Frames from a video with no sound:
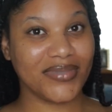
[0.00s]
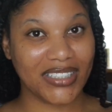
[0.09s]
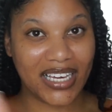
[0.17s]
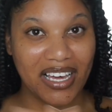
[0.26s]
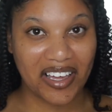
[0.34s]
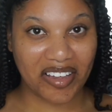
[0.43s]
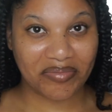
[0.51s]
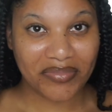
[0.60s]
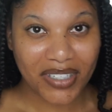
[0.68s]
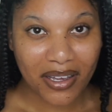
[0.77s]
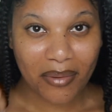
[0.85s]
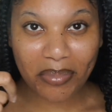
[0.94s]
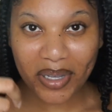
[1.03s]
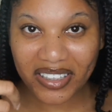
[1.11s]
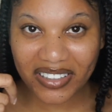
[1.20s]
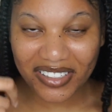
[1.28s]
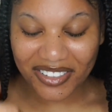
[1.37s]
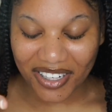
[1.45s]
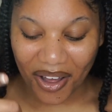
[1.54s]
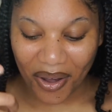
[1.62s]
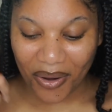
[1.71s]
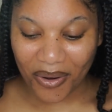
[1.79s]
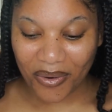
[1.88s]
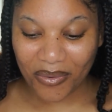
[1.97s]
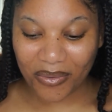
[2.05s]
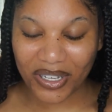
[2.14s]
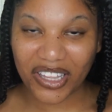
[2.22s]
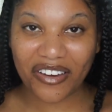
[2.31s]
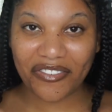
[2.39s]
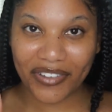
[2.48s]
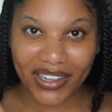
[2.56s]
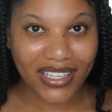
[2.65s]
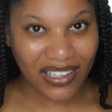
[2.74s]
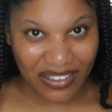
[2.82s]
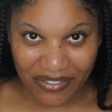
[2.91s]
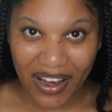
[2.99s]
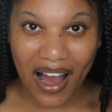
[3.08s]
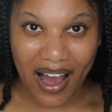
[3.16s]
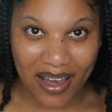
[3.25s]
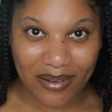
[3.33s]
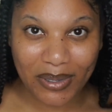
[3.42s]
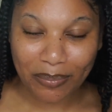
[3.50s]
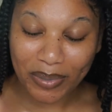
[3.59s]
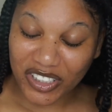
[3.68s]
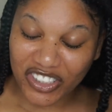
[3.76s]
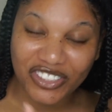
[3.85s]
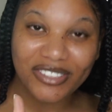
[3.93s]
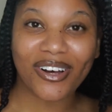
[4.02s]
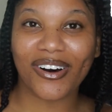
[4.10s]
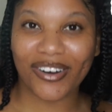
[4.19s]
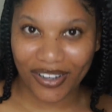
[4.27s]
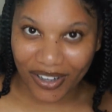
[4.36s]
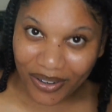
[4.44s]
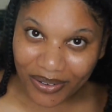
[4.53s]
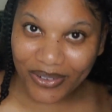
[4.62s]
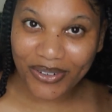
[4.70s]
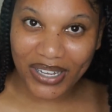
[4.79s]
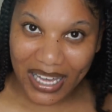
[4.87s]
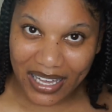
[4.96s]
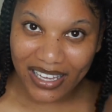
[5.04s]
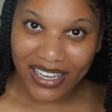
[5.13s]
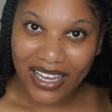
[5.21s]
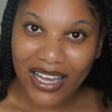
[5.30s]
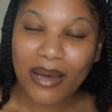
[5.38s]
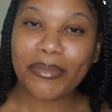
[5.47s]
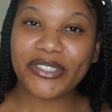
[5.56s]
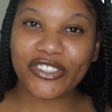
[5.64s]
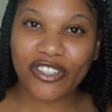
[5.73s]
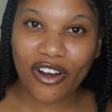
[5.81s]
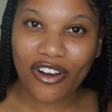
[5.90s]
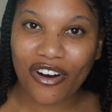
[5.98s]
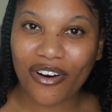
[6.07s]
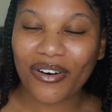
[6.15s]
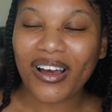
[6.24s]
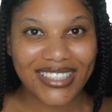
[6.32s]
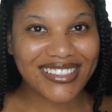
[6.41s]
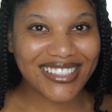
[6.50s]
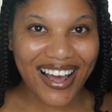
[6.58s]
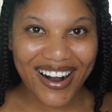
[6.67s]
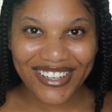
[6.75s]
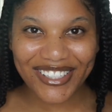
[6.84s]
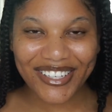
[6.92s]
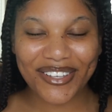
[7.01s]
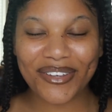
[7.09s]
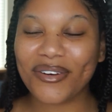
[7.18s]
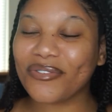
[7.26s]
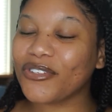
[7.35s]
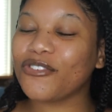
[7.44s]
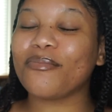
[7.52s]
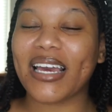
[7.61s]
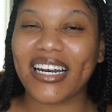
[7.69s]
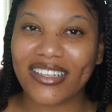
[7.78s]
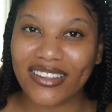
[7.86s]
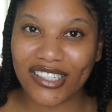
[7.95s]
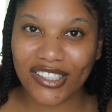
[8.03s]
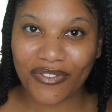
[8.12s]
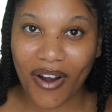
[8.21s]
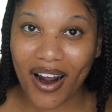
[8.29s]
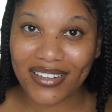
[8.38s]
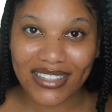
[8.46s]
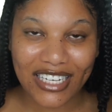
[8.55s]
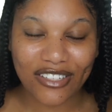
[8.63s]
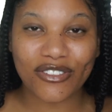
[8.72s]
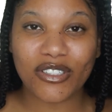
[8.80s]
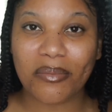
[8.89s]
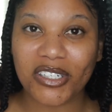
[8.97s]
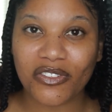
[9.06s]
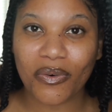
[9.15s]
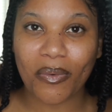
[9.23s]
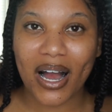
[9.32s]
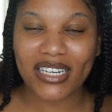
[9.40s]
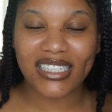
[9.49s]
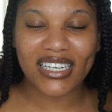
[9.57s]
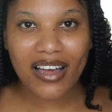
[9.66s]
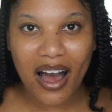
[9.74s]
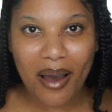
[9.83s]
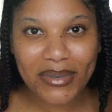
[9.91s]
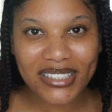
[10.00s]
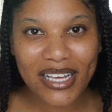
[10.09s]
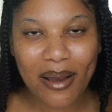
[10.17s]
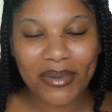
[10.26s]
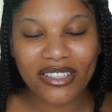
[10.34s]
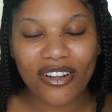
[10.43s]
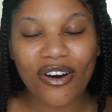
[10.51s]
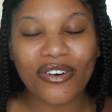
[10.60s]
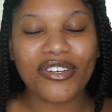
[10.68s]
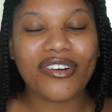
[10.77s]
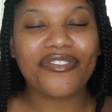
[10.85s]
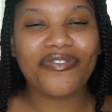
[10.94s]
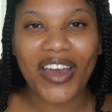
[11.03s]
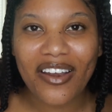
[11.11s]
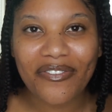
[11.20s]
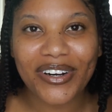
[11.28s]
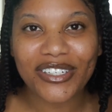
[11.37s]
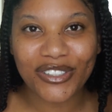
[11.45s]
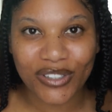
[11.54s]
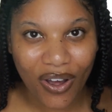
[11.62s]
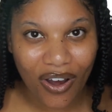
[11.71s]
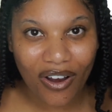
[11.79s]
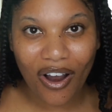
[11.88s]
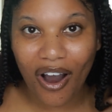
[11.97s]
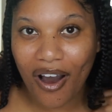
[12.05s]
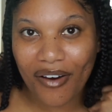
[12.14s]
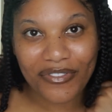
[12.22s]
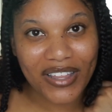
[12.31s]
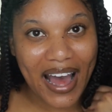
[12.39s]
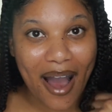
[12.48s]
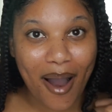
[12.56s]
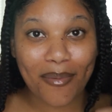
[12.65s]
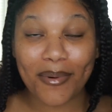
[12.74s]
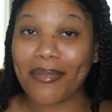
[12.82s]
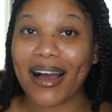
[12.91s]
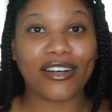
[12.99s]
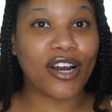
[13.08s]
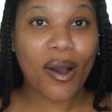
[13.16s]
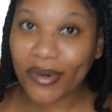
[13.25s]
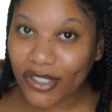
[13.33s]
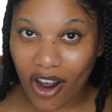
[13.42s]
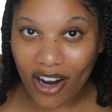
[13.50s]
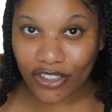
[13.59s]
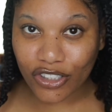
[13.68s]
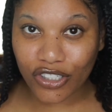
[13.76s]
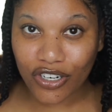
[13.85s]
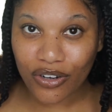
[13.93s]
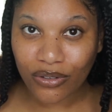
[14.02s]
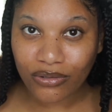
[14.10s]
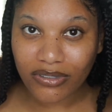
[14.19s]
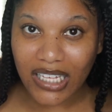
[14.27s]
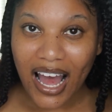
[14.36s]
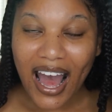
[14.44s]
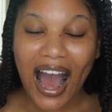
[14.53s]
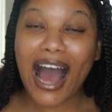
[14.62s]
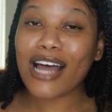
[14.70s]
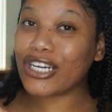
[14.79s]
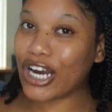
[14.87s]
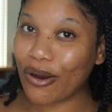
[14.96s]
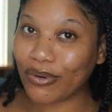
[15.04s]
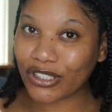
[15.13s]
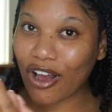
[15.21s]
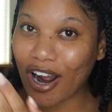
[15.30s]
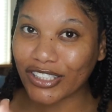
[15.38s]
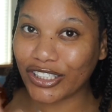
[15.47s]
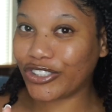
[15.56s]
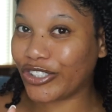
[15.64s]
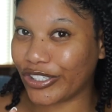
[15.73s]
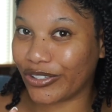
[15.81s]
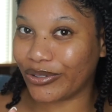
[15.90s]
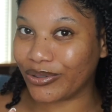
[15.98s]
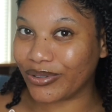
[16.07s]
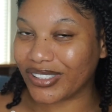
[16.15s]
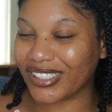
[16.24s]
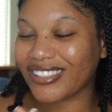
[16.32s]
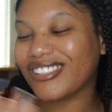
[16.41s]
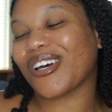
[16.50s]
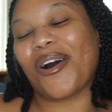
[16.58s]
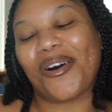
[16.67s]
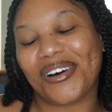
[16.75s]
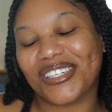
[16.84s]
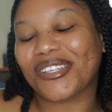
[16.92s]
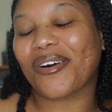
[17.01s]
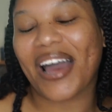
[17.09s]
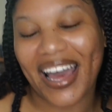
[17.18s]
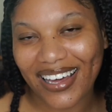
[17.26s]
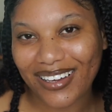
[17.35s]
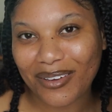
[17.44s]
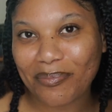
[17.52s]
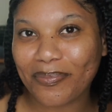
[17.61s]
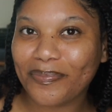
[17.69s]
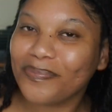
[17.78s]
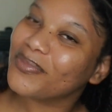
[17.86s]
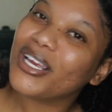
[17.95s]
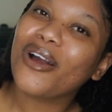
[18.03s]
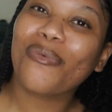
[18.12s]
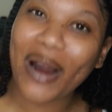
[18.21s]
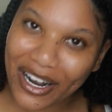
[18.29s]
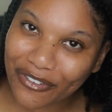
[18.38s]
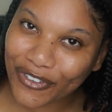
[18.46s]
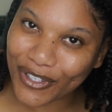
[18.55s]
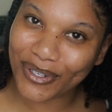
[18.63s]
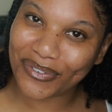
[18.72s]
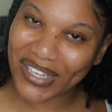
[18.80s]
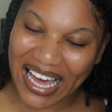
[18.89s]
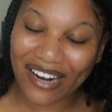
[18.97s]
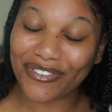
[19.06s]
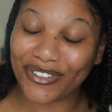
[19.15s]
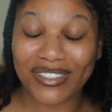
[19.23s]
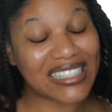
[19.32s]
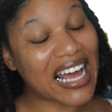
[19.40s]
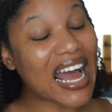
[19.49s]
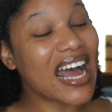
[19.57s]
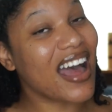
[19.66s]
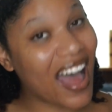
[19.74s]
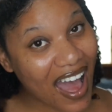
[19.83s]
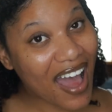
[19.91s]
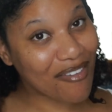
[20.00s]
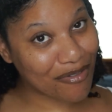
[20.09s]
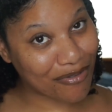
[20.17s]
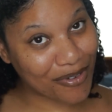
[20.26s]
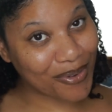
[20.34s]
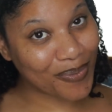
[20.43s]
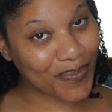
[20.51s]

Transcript: Yeah, put these on when you're feeling your vibe and put your song on, okay? Put your song on. Shout out to you if you've made it this far. Thank you so much for watching. Comment down below your favorite song off the album. I know it's hard to choose. I know it's hard to choose. So it's okay. Write a few if you got a few, because I have a few.